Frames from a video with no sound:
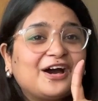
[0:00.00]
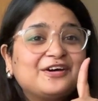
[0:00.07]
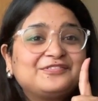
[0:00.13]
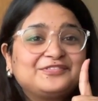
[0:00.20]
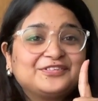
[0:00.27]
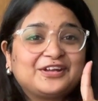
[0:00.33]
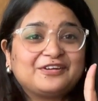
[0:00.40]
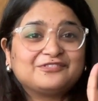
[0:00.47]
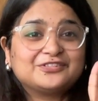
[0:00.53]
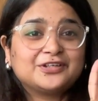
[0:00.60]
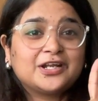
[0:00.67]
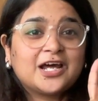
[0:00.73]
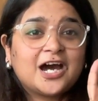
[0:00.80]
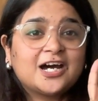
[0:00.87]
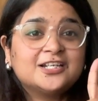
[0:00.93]
are forever
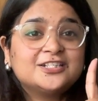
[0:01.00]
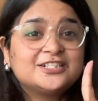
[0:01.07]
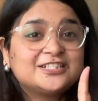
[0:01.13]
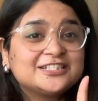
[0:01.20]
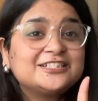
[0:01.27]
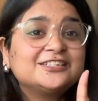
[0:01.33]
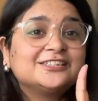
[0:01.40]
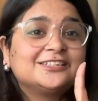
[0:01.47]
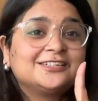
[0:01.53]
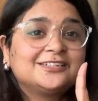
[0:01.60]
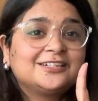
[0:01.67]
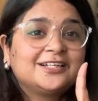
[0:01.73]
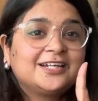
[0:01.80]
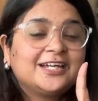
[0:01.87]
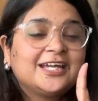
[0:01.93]
until
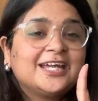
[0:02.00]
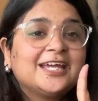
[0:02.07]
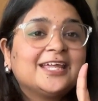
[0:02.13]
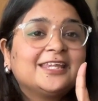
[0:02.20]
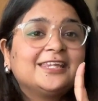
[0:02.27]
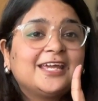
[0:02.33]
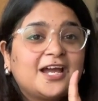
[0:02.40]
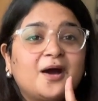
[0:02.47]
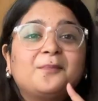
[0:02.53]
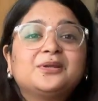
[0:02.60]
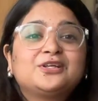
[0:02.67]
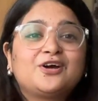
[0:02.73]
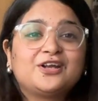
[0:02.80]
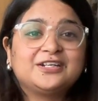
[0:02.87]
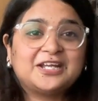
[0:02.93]
they come
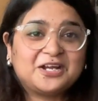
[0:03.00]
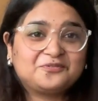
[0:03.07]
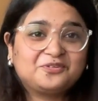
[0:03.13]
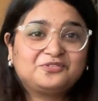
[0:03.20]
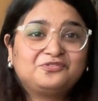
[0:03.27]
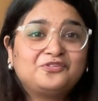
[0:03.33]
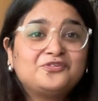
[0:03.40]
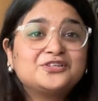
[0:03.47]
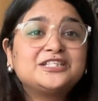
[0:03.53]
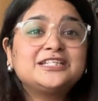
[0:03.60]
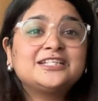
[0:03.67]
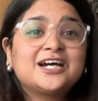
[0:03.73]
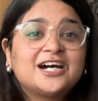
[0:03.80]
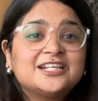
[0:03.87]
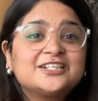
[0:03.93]
in contact with
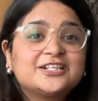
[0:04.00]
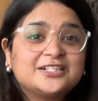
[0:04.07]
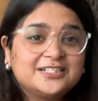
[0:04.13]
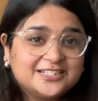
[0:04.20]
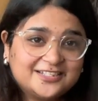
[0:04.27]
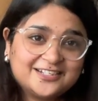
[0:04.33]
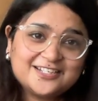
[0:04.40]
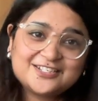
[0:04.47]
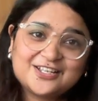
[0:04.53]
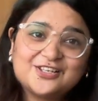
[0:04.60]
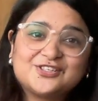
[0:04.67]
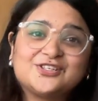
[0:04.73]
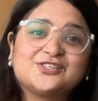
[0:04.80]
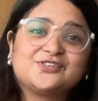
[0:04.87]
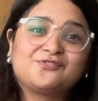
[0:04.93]
1400 degrees
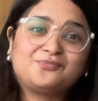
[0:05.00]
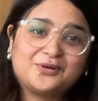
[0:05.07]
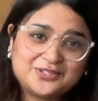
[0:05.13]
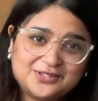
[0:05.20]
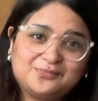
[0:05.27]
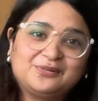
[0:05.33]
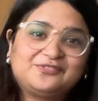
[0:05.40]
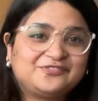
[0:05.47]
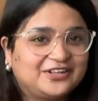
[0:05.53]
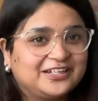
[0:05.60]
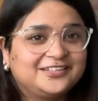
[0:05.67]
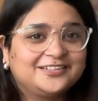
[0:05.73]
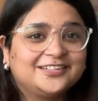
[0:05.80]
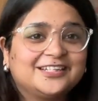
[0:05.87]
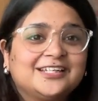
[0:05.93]
Celsius of possible
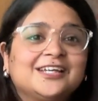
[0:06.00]
fire.